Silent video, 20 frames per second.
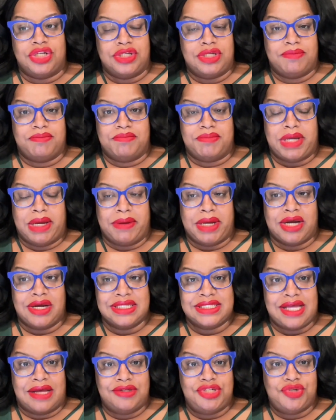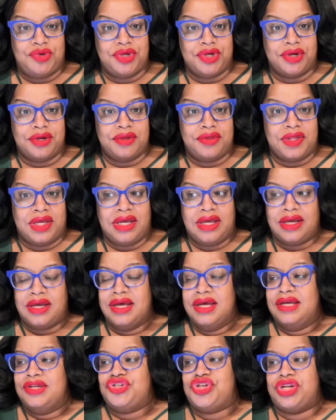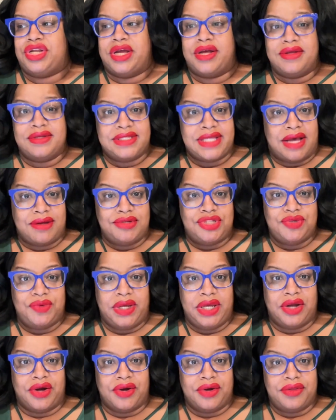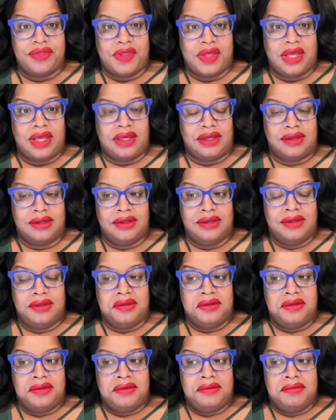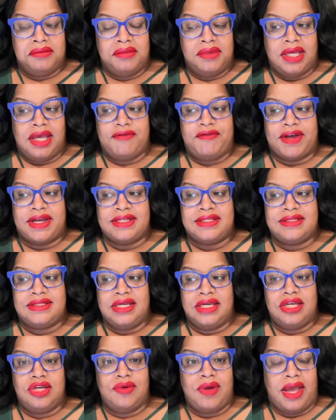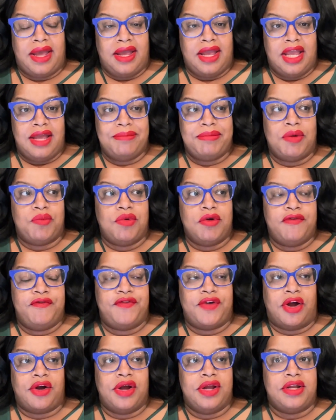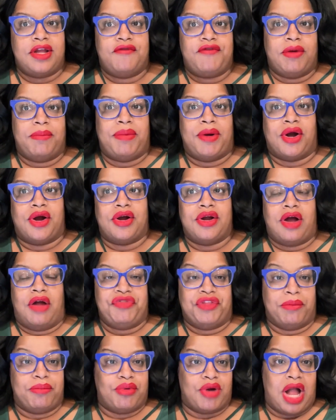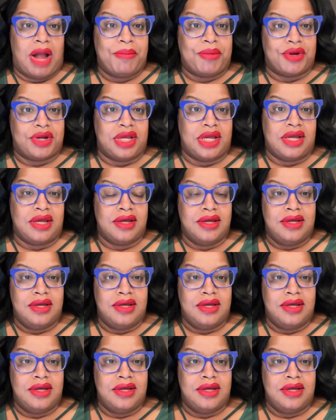Mary's out doing her thing. Janelle's out doing her thing. If I see you, hey, but we're far enough apart on the property